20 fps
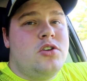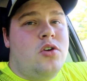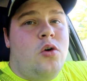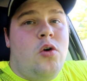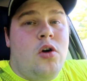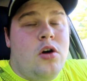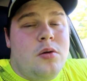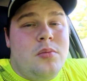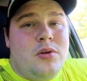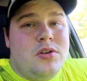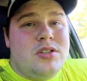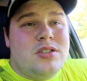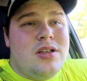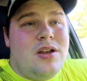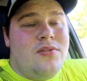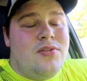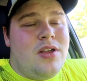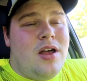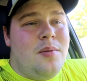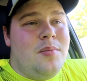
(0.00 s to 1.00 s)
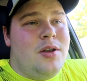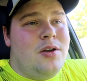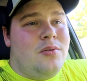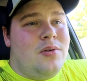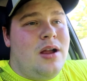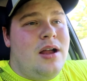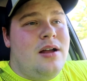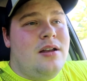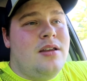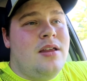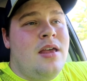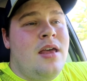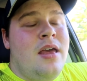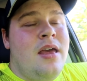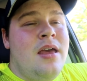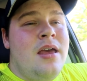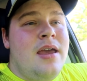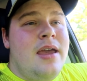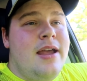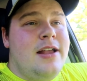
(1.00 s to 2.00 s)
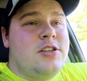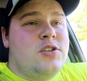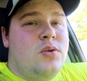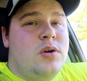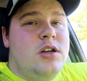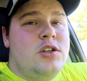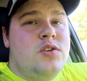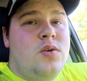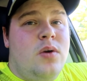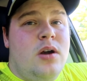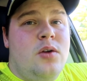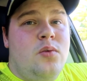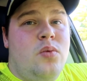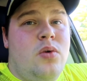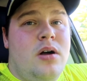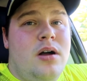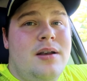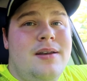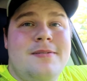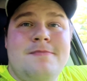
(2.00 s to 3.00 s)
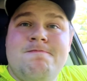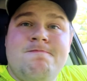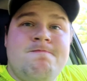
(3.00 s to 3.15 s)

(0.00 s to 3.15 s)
horrible stuff coming around. In 2021,